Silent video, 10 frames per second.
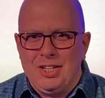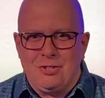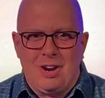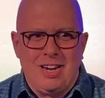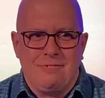
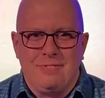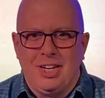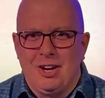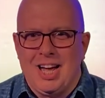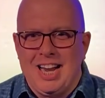trying to
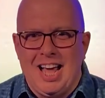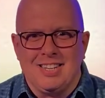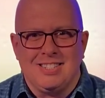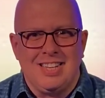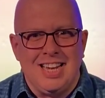figure out how
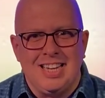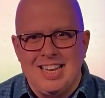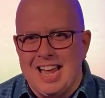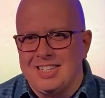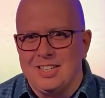to stay
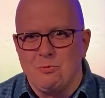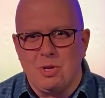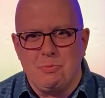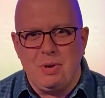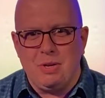connected
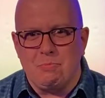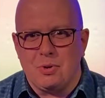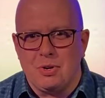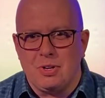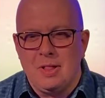with
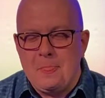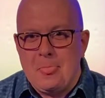people.